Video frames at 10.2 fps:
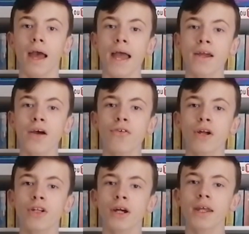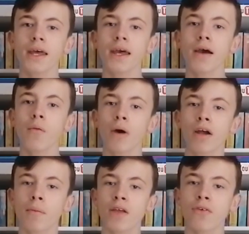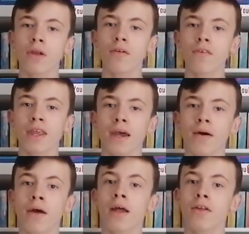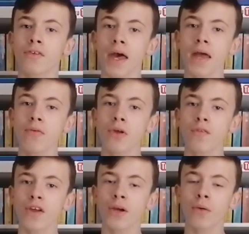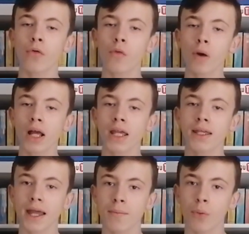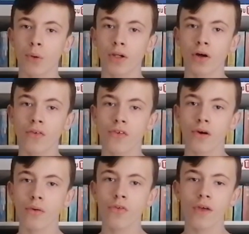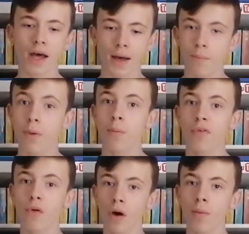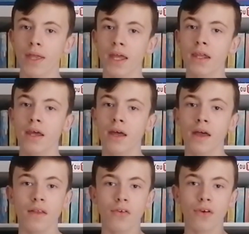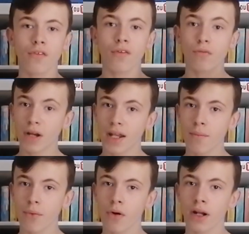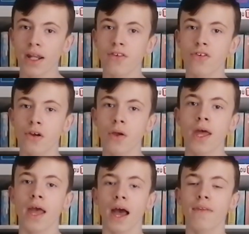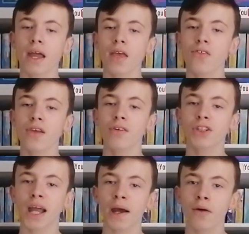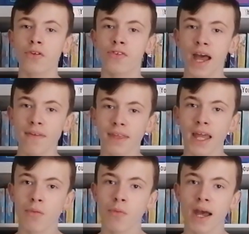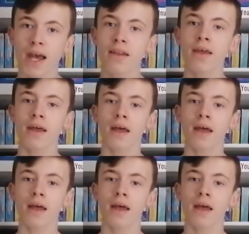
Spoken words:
Hey guys, Richard here and welcome back to another video. Today I'm doing a video on all my Game Boy consoles, but before I begin, there's something really important I need to do, and that is give a shout out to Dan the Games Man.